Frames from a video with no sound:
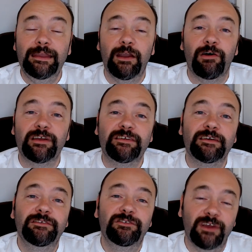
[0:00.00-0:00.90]
guys,
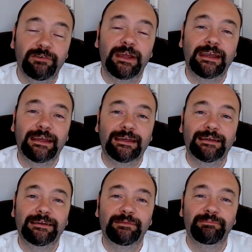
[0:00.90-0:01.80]
Jonah here,
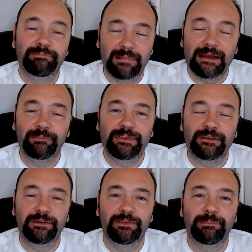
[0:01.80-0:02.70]
back with
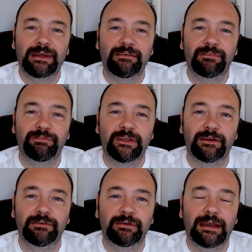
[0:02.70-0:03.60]
another beer
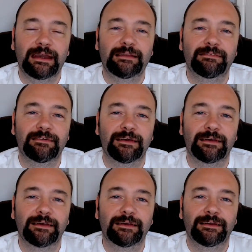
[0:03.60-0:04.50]
review, and
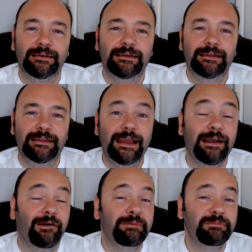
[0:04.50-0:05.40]

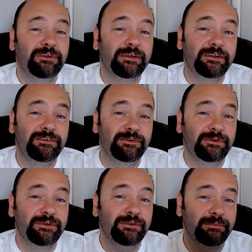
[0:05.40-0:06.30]
I'm gonna do
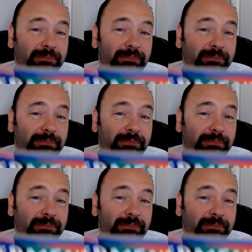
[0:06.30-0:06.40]
another